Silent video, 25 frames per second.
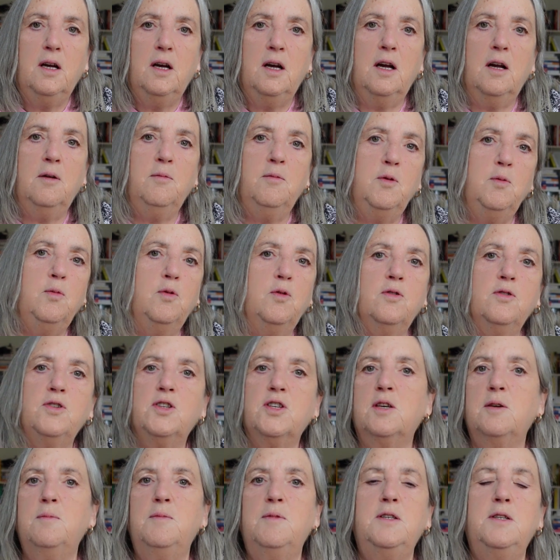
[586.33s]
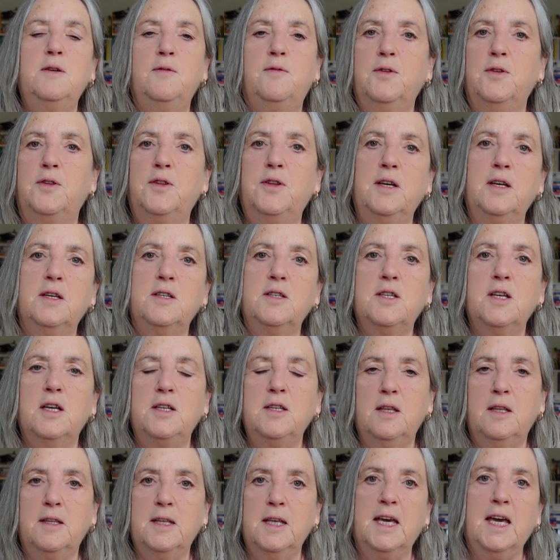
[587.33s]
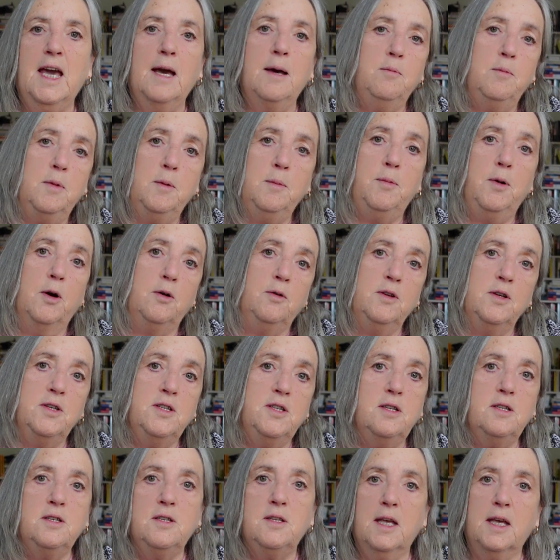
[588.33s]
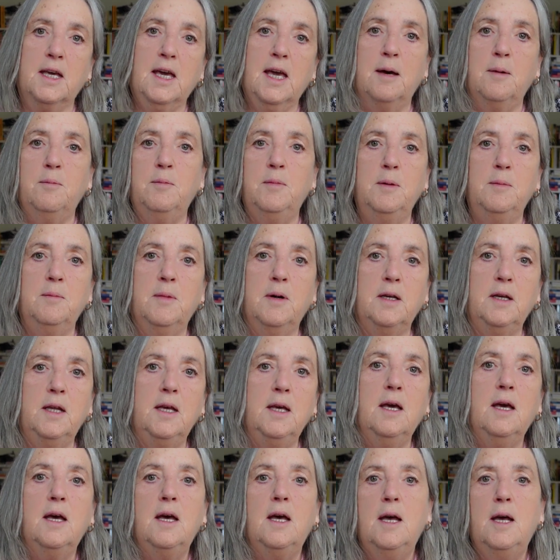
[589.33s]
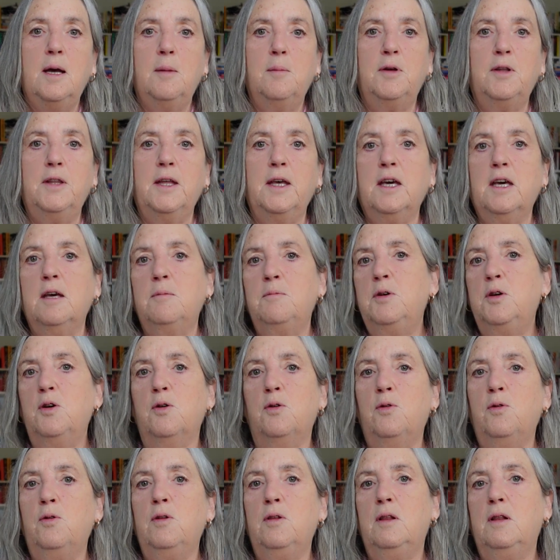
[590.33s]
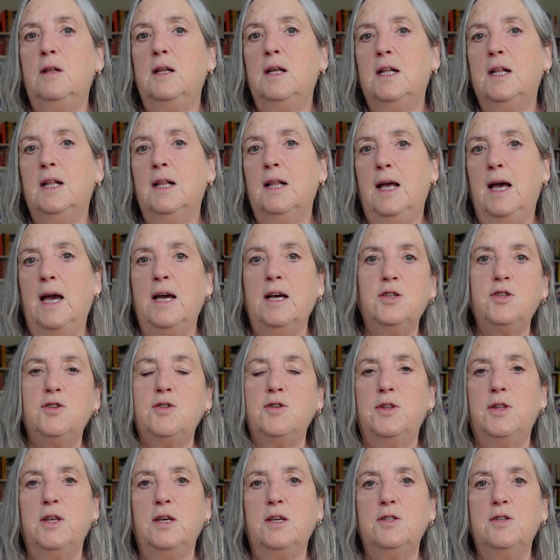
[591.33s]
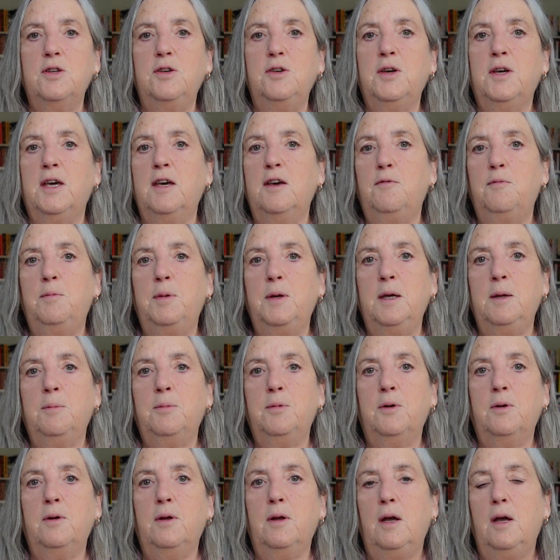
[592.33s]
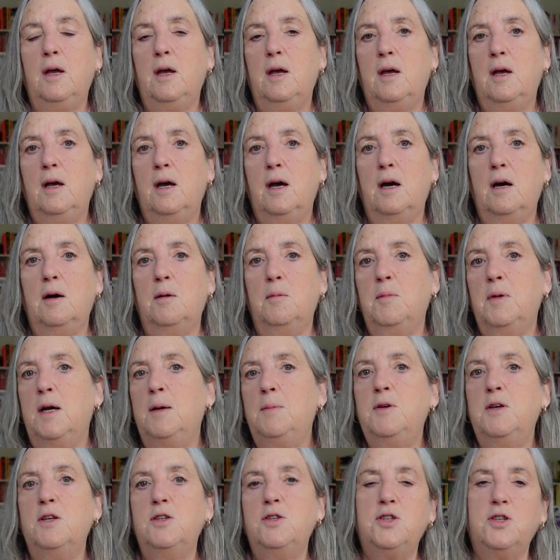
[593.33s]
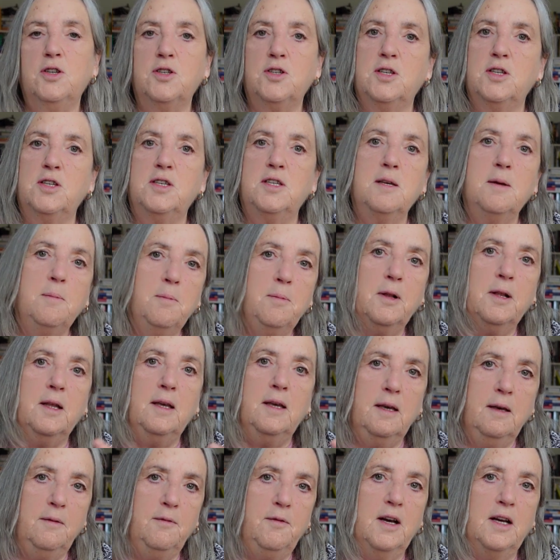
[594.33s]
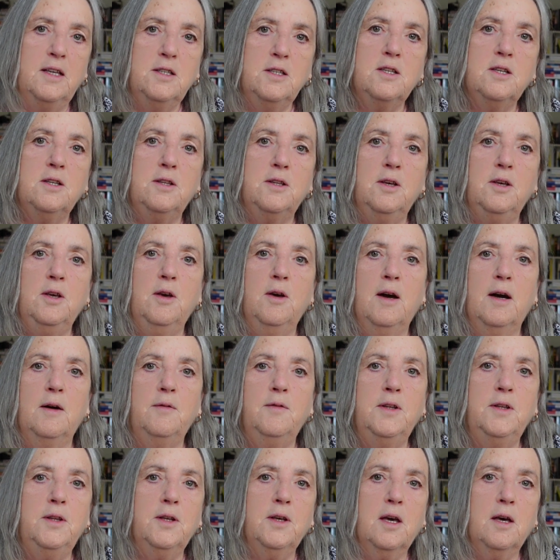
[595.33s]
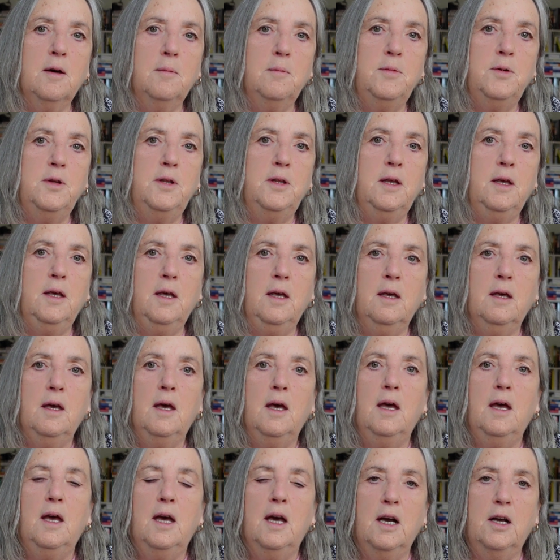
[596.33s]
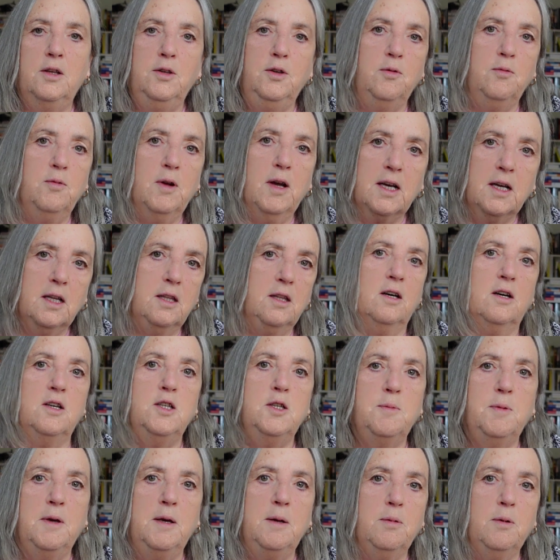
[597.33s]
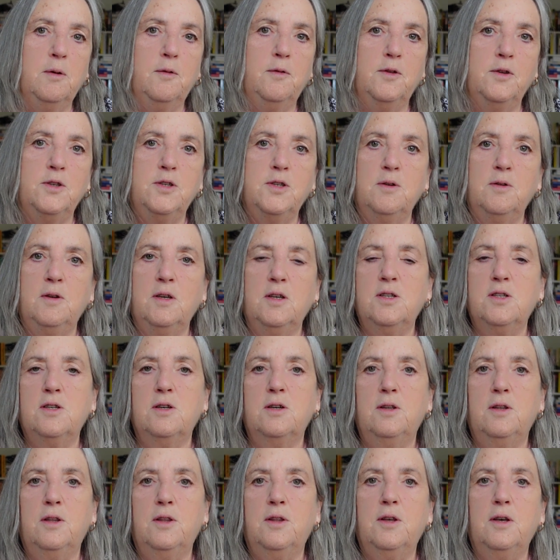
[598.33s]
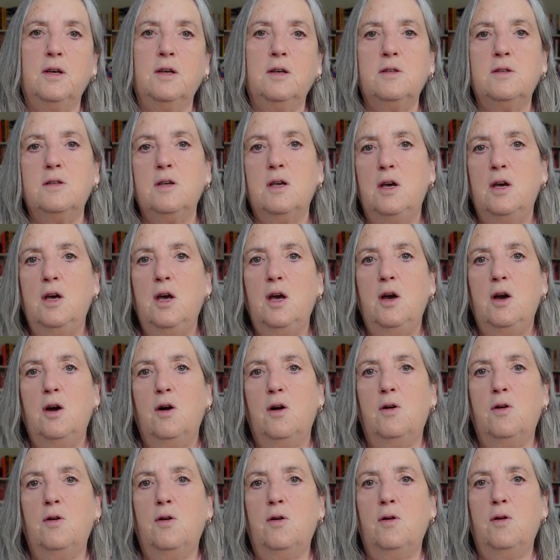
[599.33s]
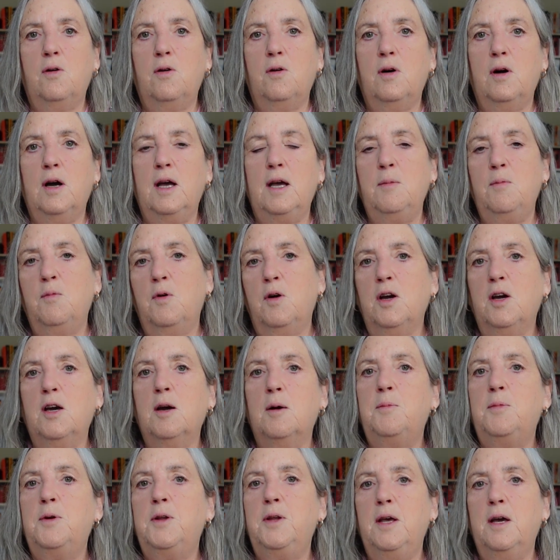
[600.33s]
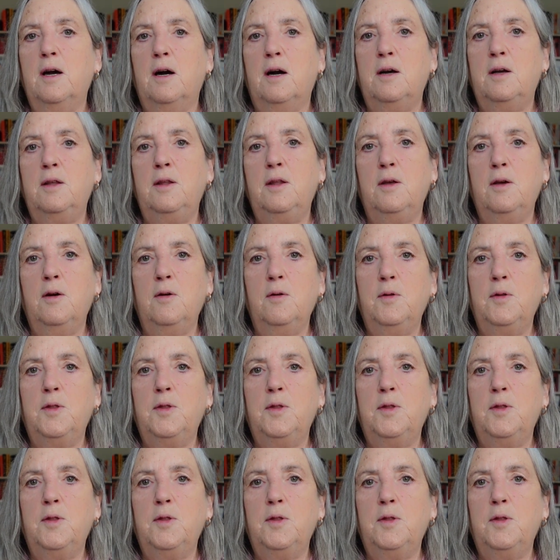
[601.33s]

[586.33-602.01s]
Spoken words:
And rewards can be different things. They can be bonuses, they can be money, but they can be all little extra things that you give people. Maybe it's just a simple event that you have in the company and you recognize people for doing certain things. Or in one company I know,